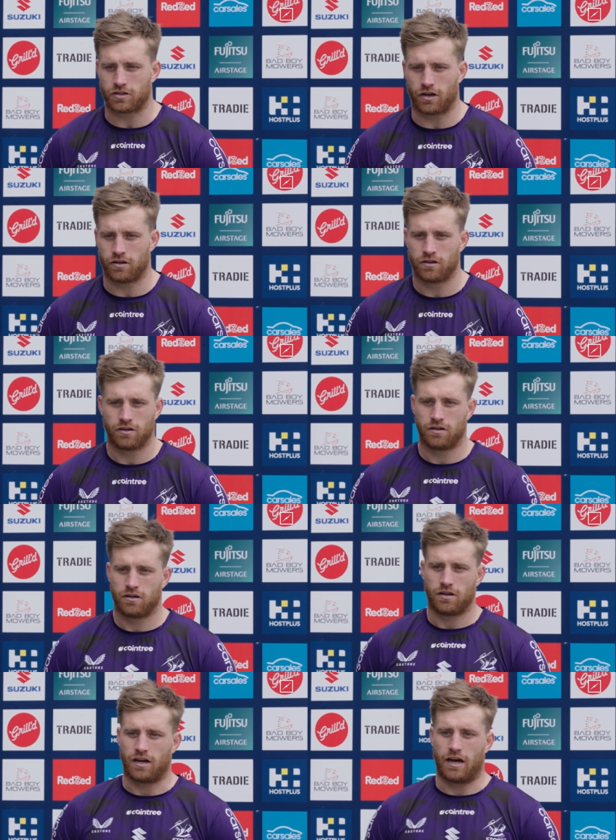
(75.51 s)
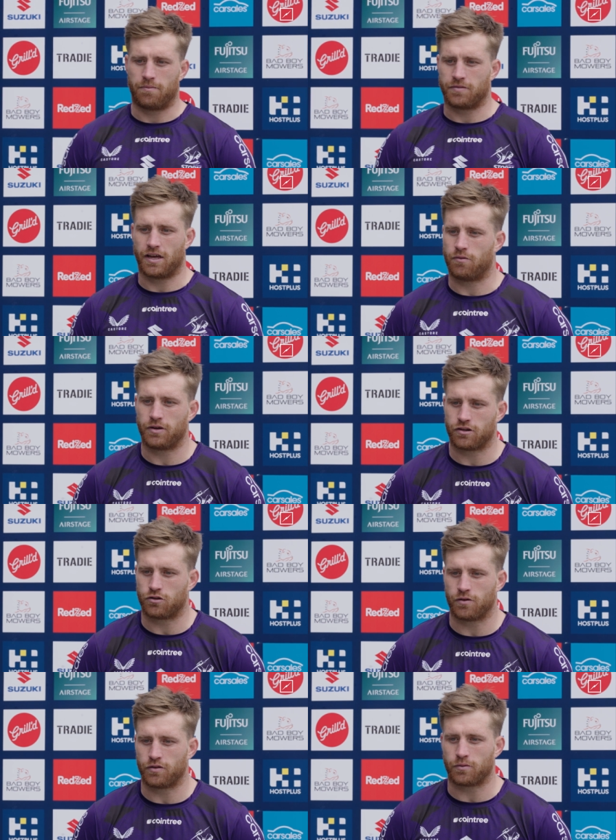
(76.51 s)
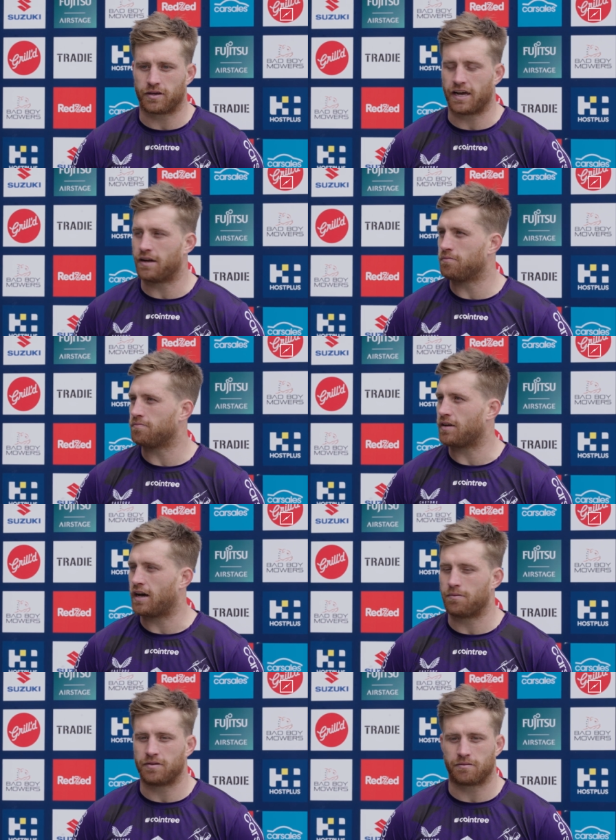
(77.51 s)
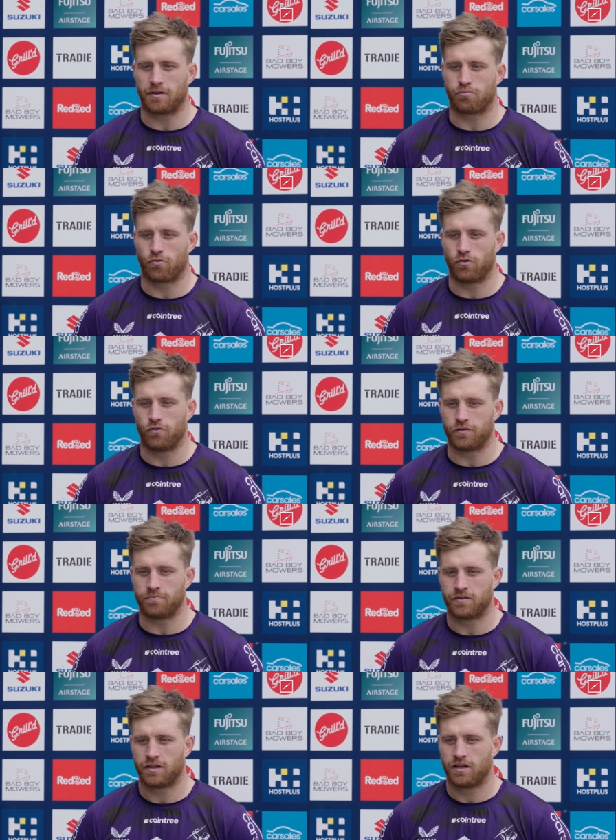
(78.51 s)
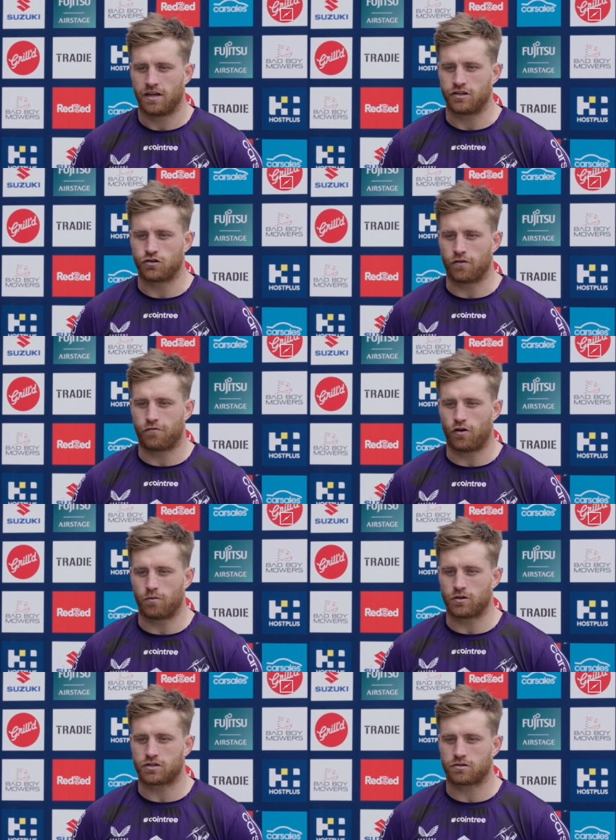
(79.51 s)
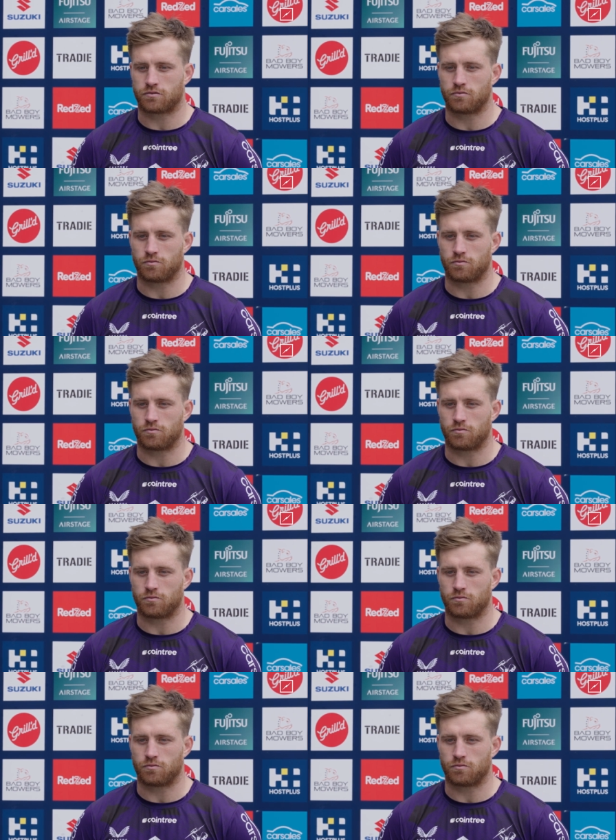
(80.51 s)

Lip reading: So, we got to do everything we can and improve and try and find what's